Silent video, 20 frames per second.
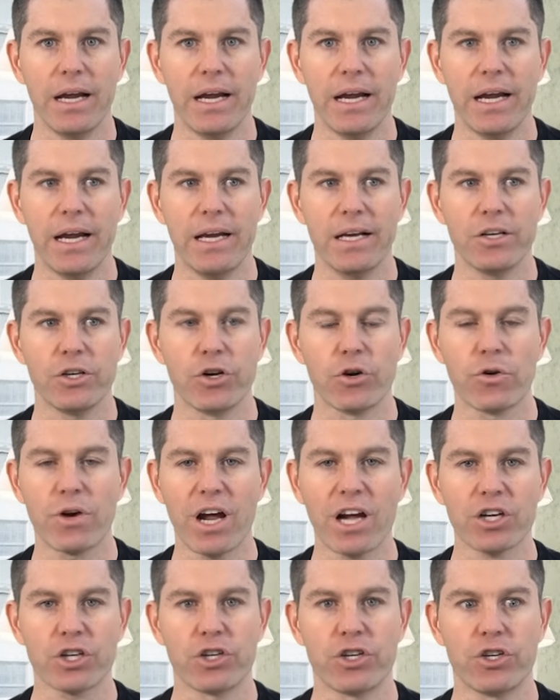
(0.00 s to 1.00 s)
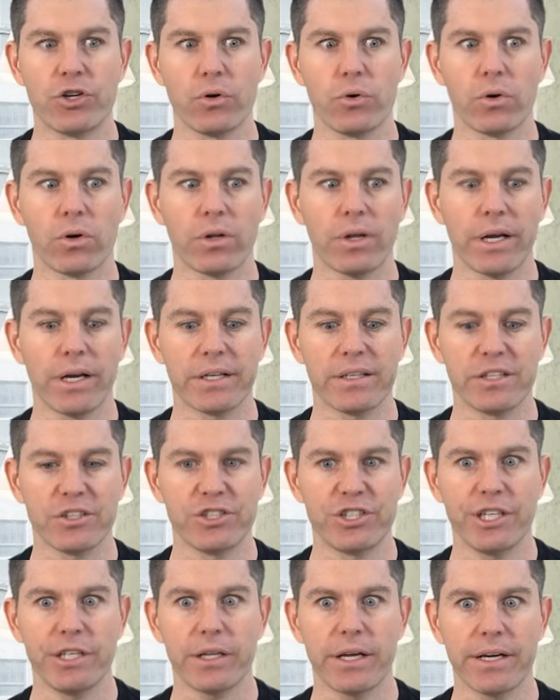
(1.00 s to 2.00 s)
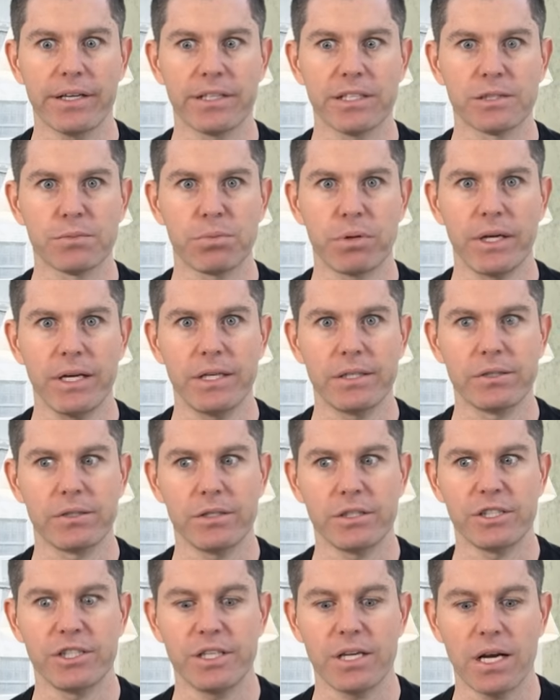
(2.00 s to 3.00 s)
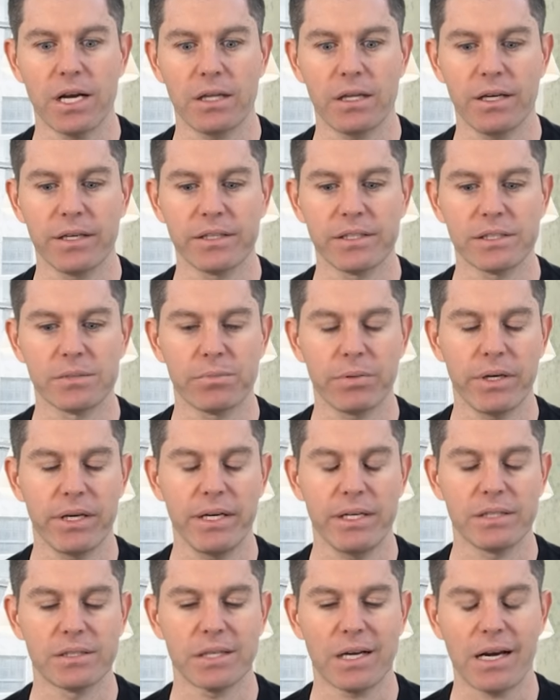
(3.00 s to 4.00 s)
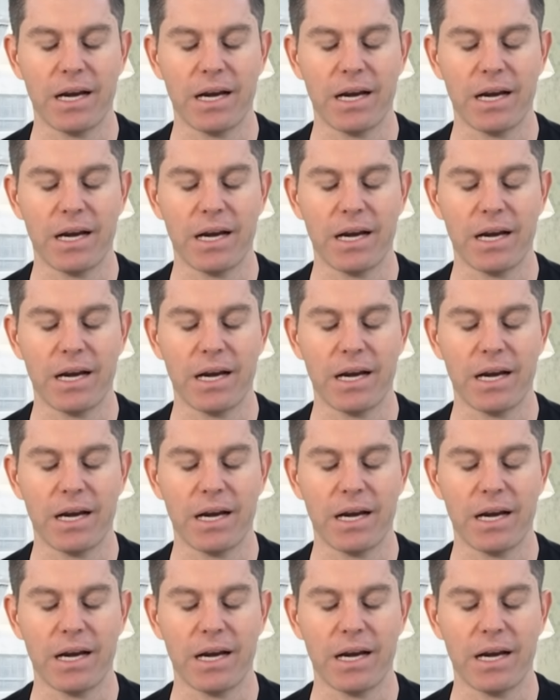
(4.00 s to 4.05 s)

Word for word: and you're not sure, like, does she like this place or does she not like this place?